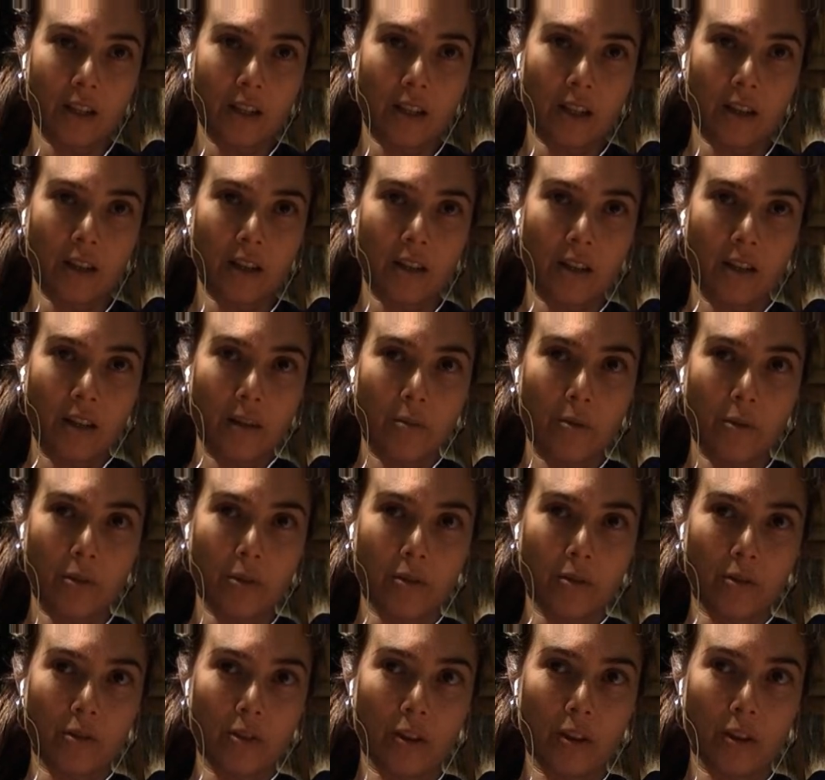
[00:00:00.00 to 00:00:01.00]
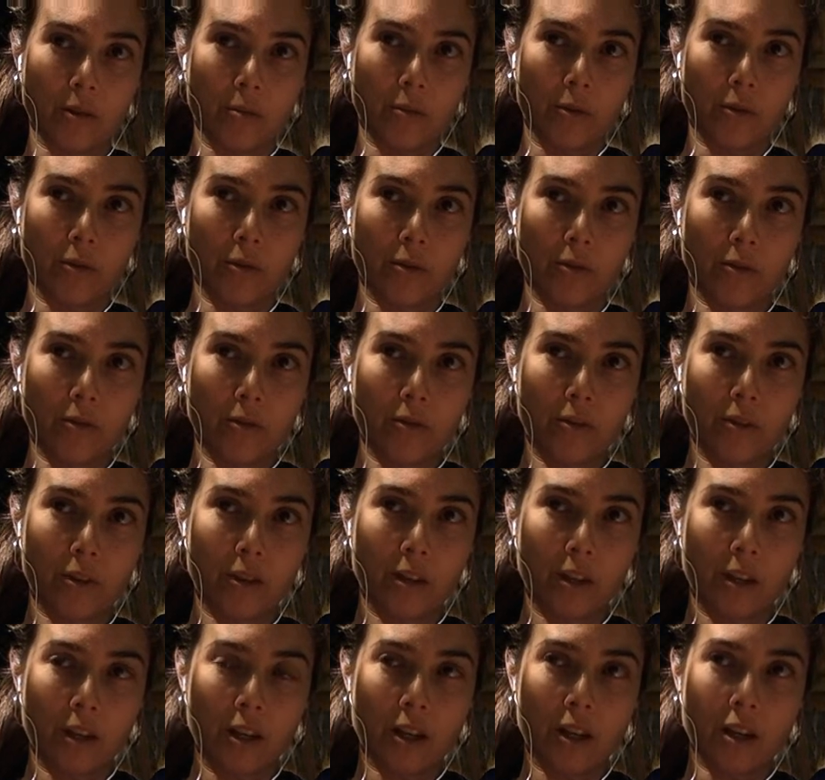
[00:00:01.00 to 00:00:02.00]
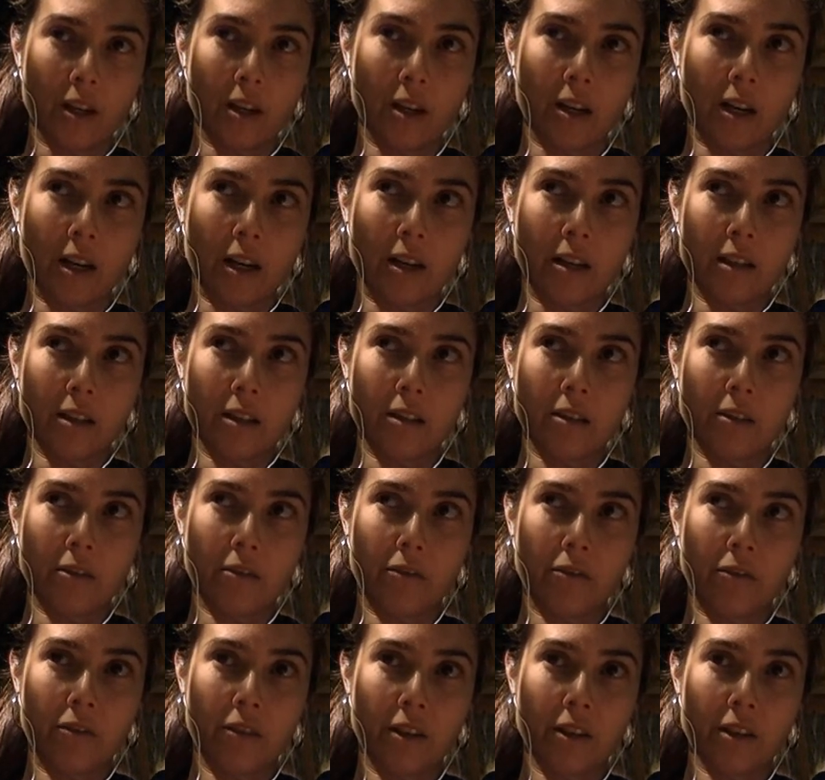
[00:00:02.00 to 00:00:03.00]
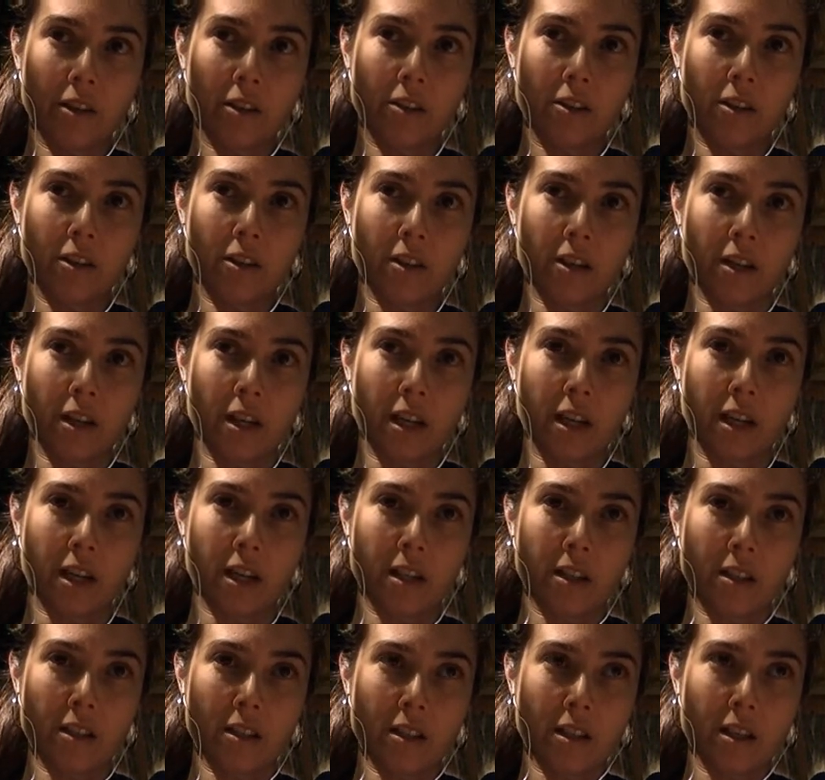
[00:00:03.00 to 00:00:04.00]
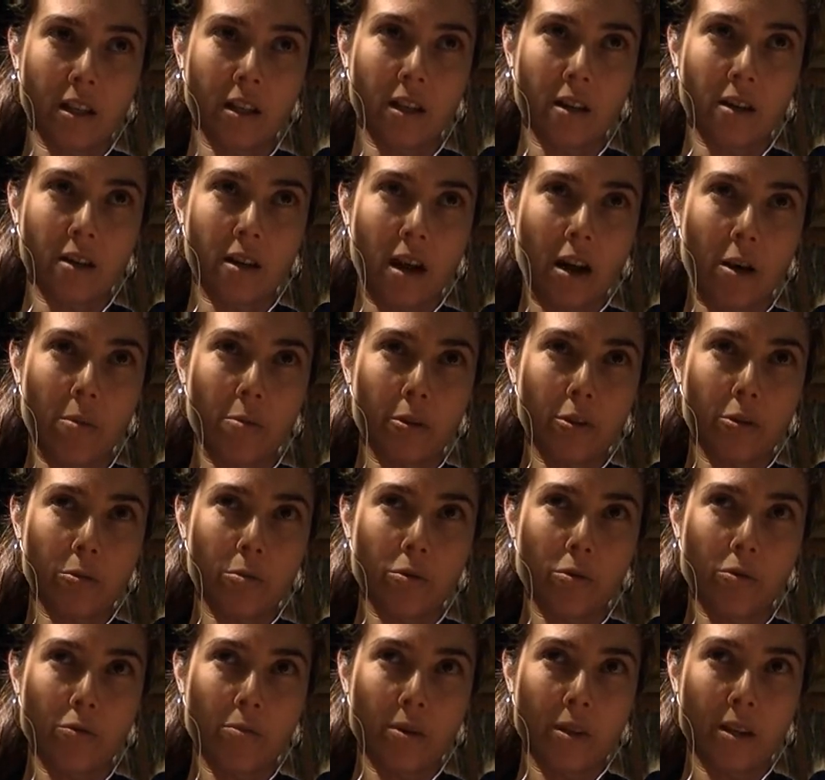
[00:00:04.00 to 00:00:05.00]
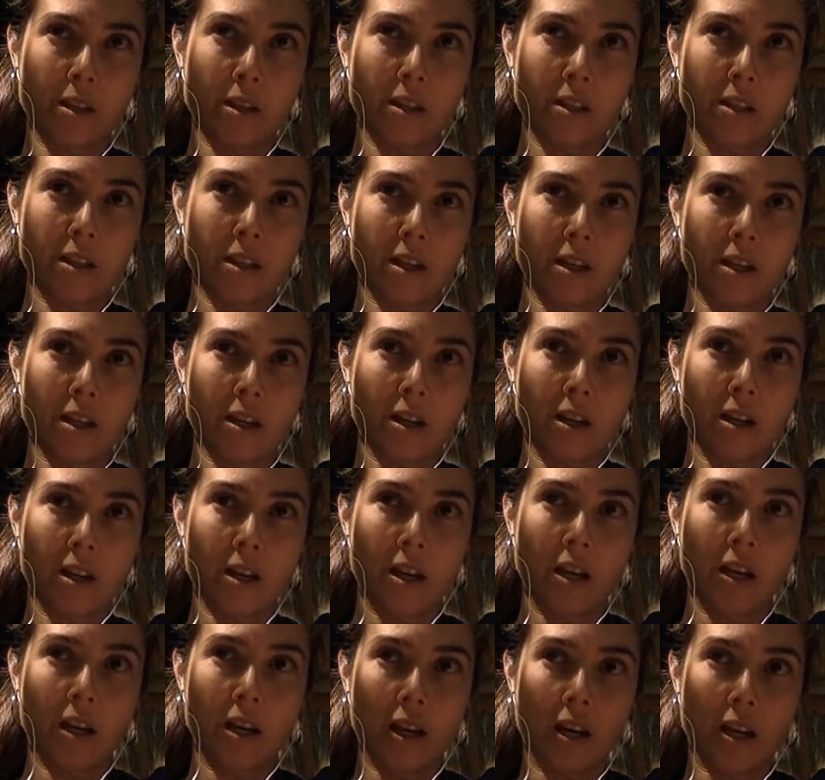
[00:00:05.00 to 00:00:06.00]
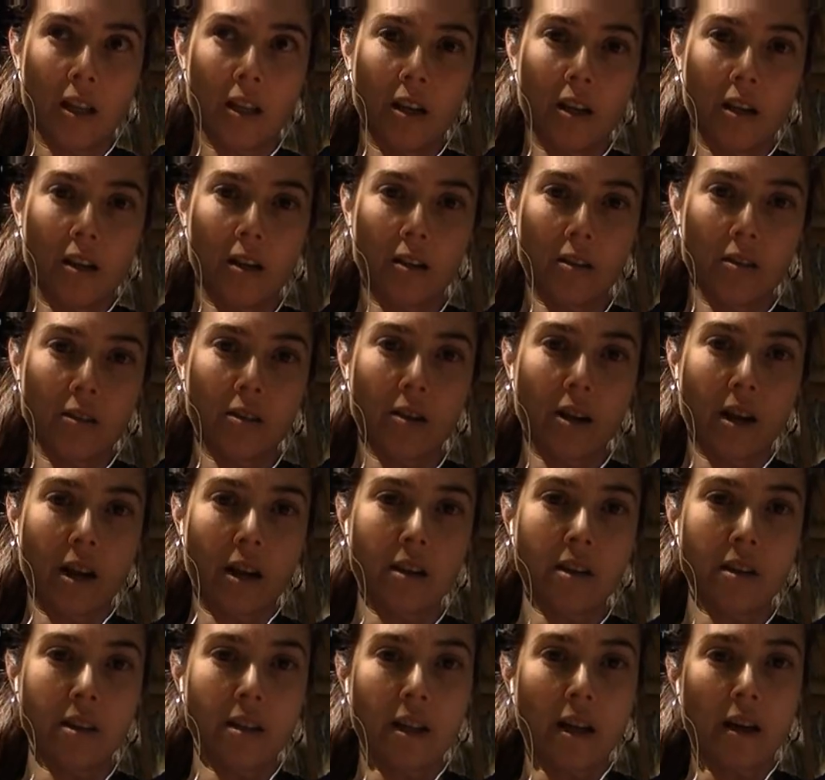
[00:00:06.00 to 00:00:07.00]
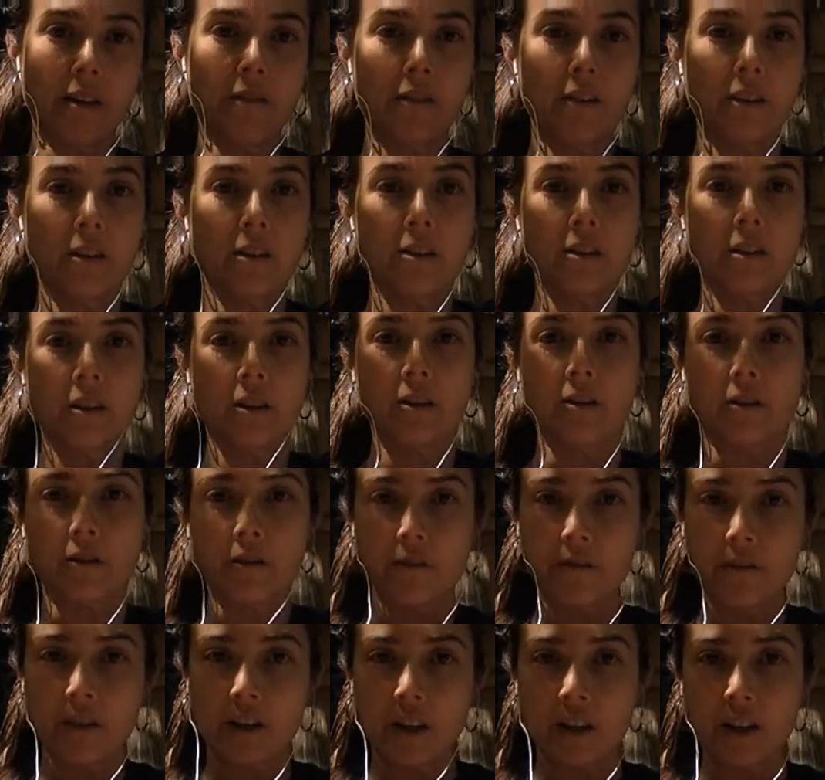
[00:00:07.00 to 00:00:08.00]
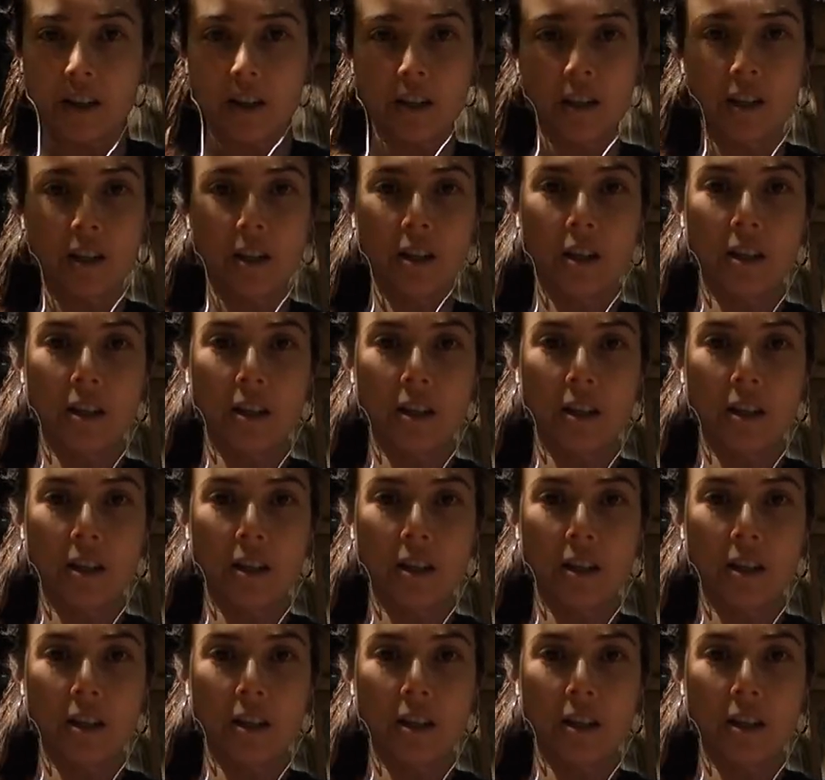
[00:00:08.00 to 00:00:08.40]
How do they move? Do they move? How does it feel to your hands? Like, how much movement is there? And then also, how does that feel to your foot?